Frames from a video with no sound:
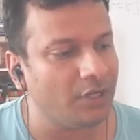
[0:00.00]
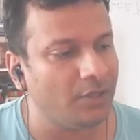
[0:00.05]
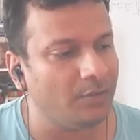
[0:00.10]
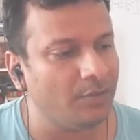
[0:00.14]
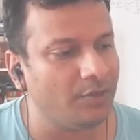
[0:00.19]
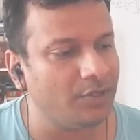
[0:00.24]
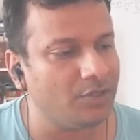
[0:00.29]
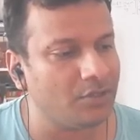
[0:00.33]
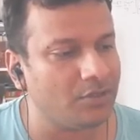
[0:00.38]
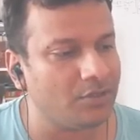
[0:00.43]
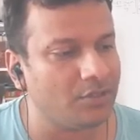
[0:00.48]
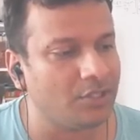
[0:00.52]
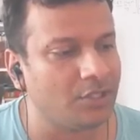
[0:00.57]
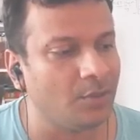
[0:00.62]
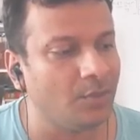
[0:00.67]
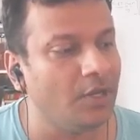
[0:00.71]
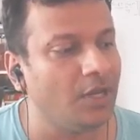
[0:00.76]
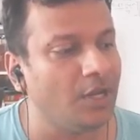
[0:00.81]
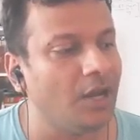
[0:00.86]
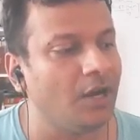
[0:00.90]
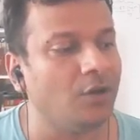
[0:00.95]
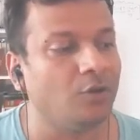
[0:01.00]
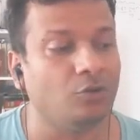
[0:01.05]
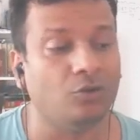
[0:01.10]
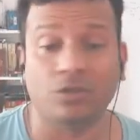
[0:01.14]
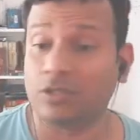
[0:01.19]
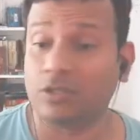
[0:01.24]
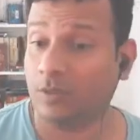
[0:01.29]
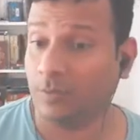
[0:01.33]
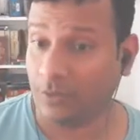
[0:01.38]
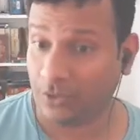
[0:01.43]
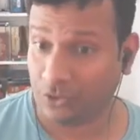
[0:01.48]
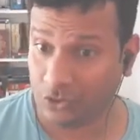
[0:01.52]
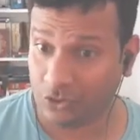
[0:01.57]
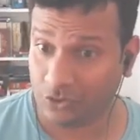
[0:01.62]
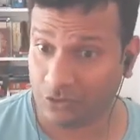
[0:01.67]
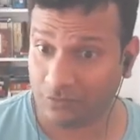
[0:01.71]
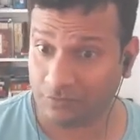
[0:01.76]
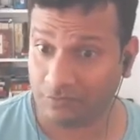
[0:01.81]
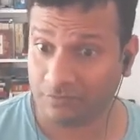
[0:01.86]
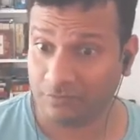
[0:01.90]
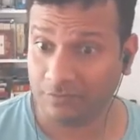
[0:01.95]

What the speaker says: images similar to this image.